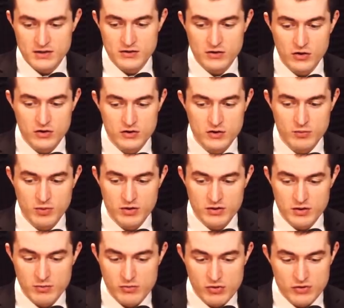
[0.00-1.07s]
It's also about
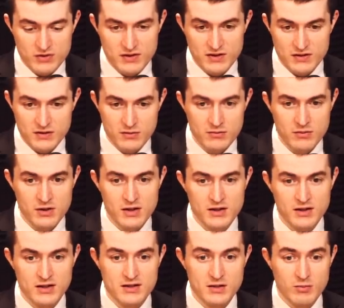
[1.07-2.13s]
the immune system
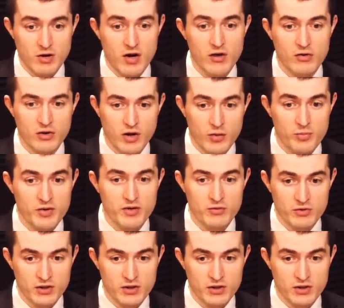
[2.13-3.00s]
that's somehow helping